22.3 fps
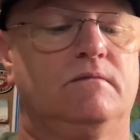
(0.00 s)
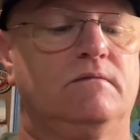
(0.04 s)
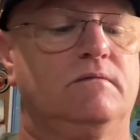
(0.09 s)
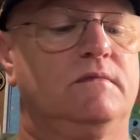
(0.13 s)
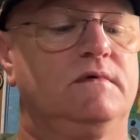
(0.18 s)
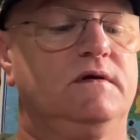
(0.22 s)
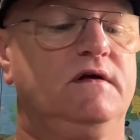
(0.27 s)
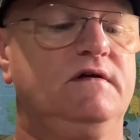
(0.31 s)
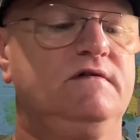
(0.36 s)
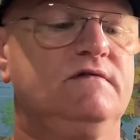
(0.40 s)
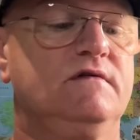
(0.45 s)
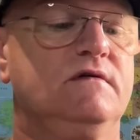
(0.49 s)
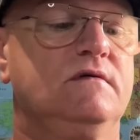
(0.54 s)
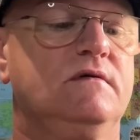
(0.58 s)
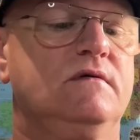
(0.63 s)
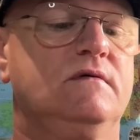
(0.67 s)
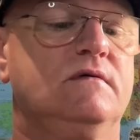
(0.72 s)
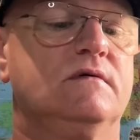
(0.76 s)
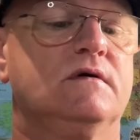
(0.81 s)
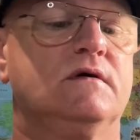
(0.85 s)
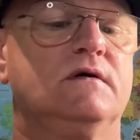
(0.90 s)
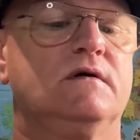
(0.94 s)
But these
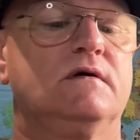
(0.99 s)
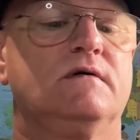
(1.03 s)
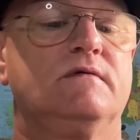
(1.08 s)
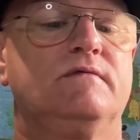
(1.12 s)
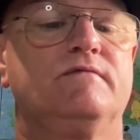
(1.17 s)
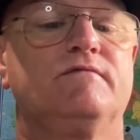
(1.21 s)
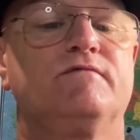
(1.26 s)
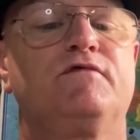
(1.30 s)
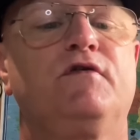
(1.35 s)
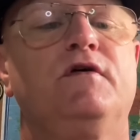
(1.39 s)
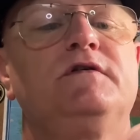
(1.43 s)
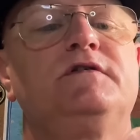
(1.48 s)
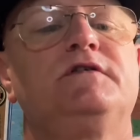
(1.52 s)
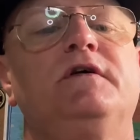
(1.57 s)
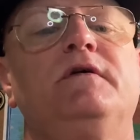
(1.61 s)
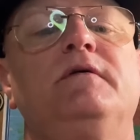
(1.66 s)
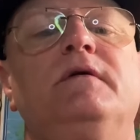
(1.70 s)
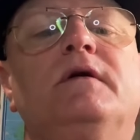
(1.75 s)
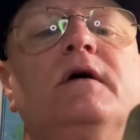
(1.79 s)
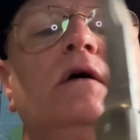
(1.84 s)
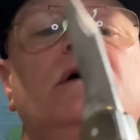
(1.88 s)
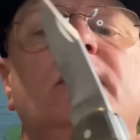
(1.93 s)
little
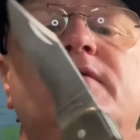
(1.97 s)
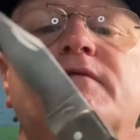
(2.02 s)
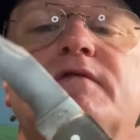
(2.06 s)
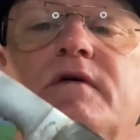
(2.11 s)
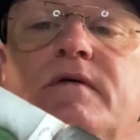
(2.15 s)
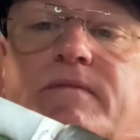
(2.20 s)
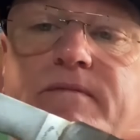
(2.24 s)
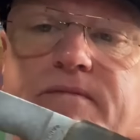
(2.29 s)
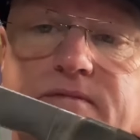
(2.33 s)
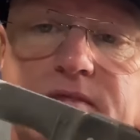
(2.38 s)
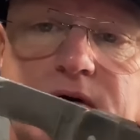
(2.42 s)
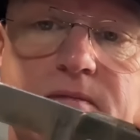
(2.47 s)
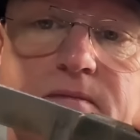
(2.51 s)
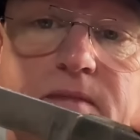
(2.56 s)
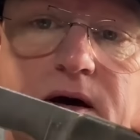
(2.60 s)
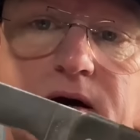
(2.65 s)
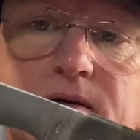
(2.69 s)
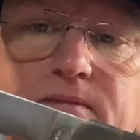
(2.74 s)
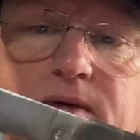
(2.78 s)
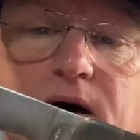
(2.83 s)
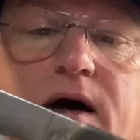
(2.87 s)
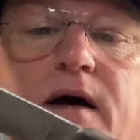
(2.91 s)
Frontier knives, they're
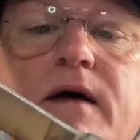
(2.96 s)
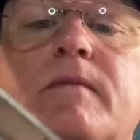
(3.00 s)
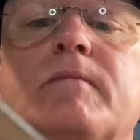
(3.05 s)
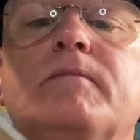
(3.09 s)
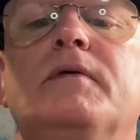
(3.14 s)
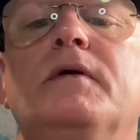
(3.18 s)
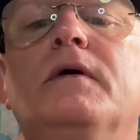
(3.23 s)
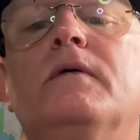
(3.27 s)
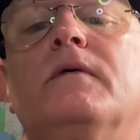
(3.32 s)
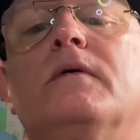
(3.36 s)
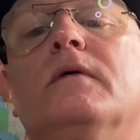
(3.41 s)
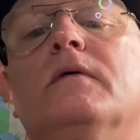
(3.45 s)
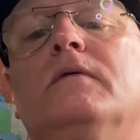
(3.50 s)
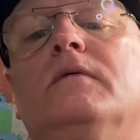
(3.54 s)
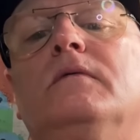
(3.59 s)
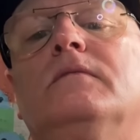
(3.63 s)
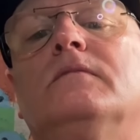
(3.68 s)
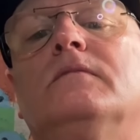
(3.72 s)
made by Imperial,